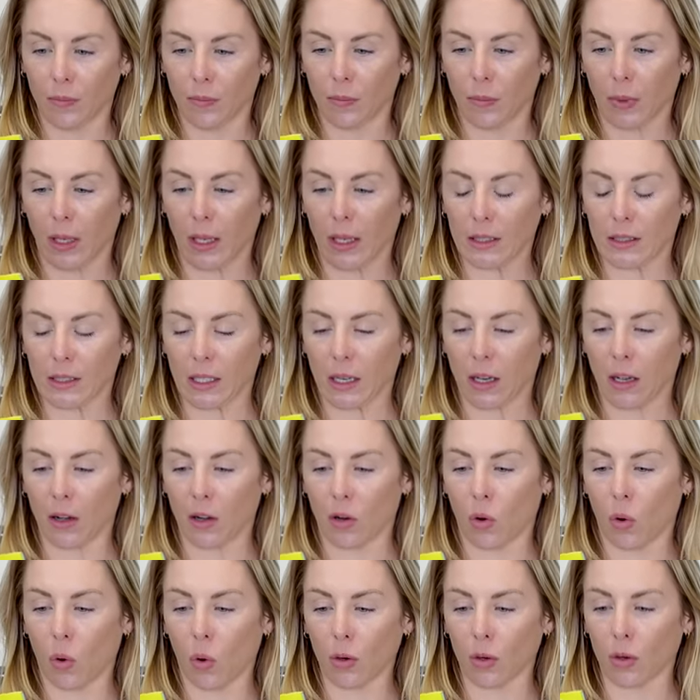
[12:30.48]
But it's like a
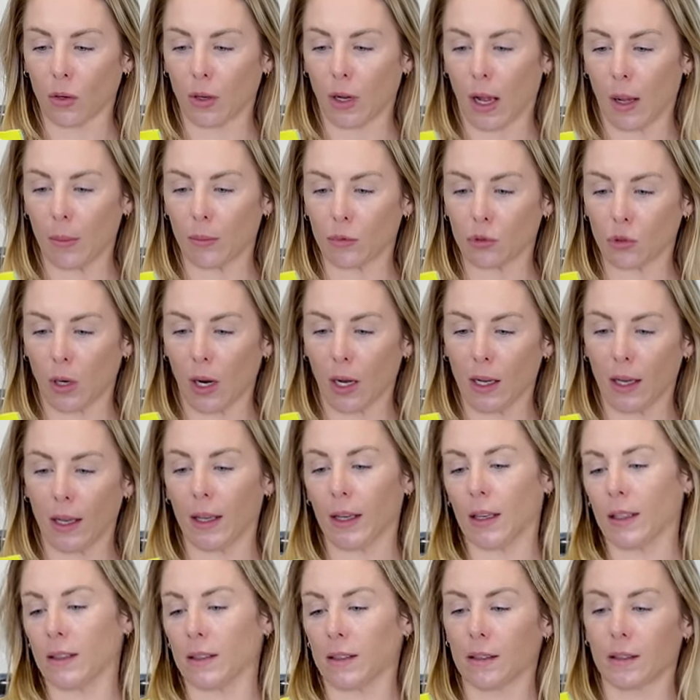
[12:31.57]
quarter cup dry
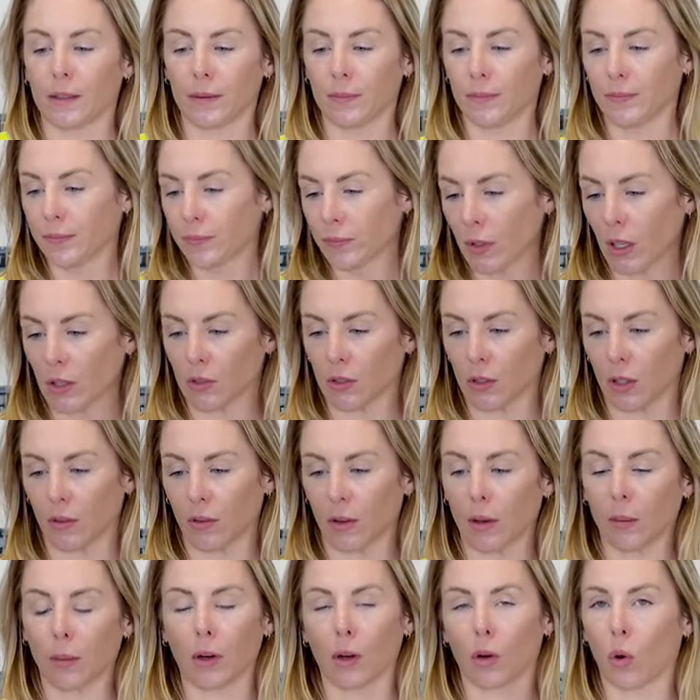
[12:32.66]
is a
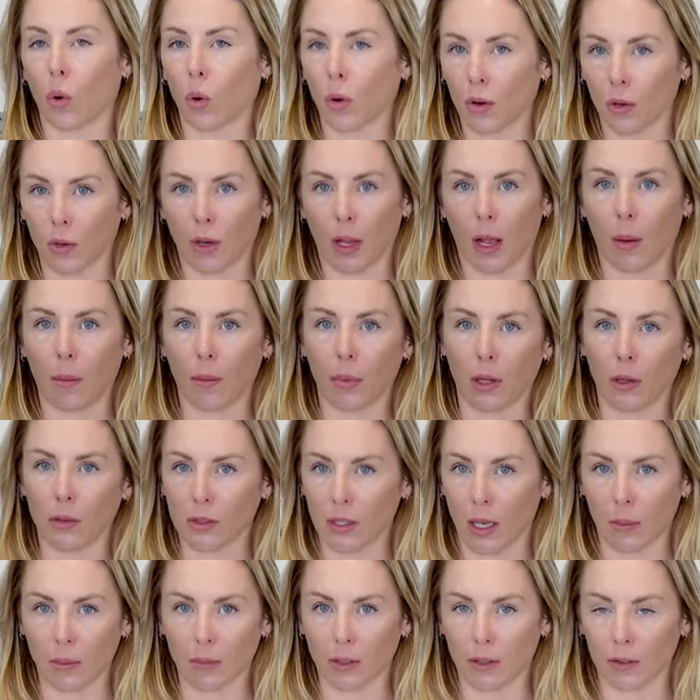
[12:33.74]
serving, but a quarter cup blows
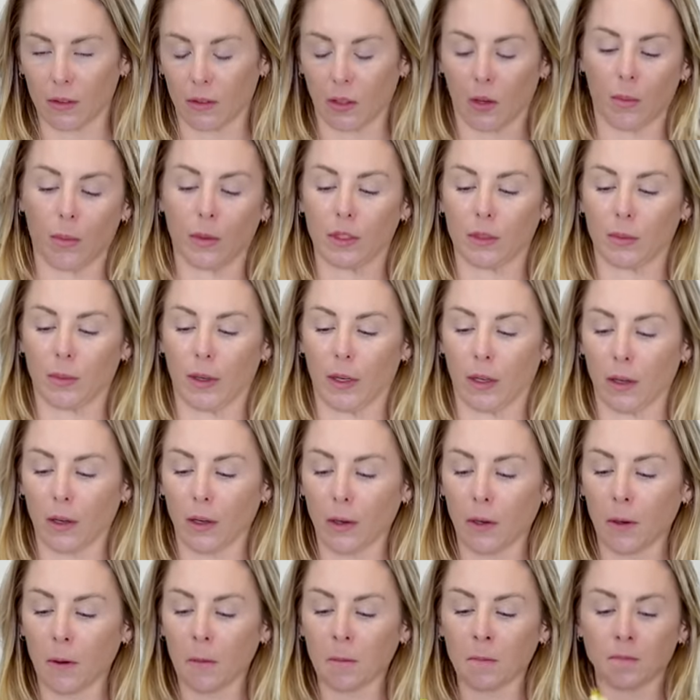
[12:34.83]
up to so much
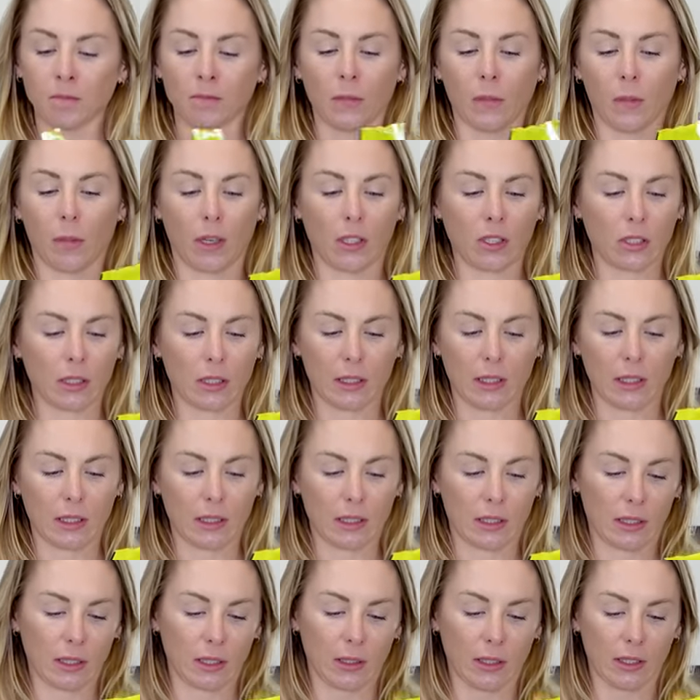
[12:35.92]
bigger. But it's just,
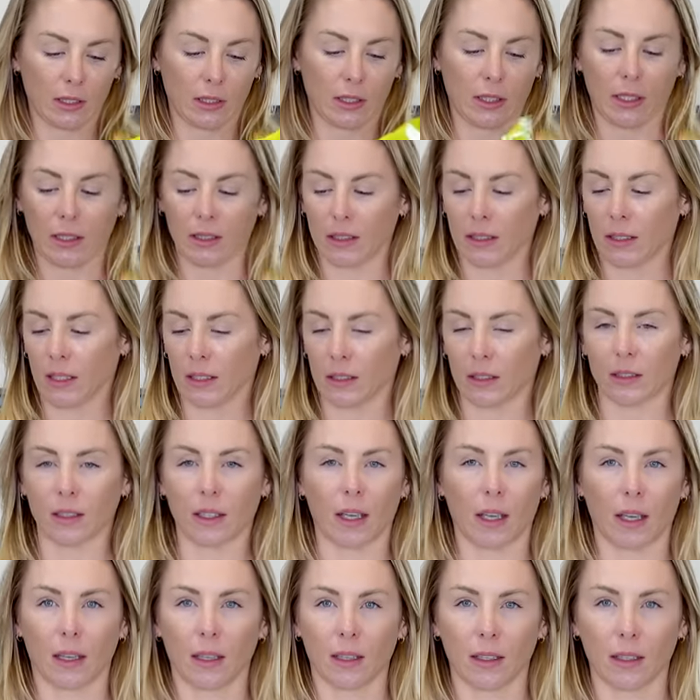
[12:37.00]
it's delicious. It's
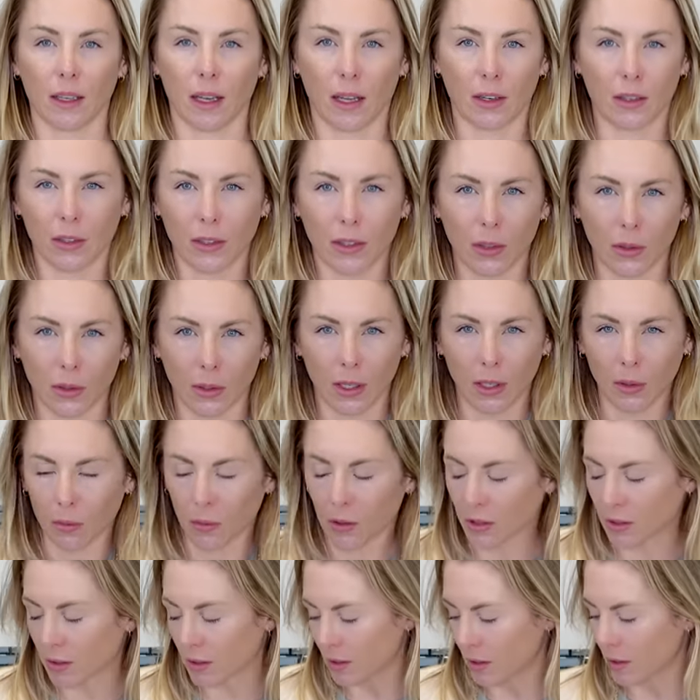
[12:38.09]
like, I don't know,
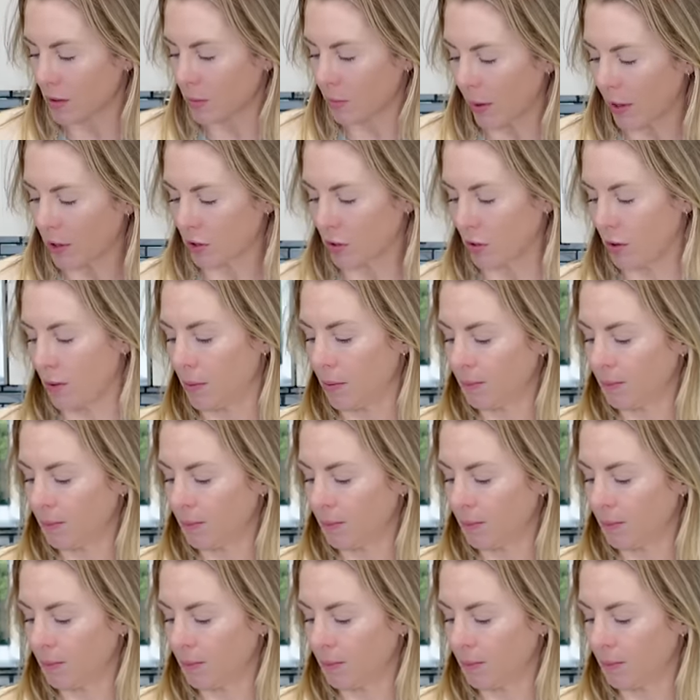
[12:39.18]
quinoa is just special.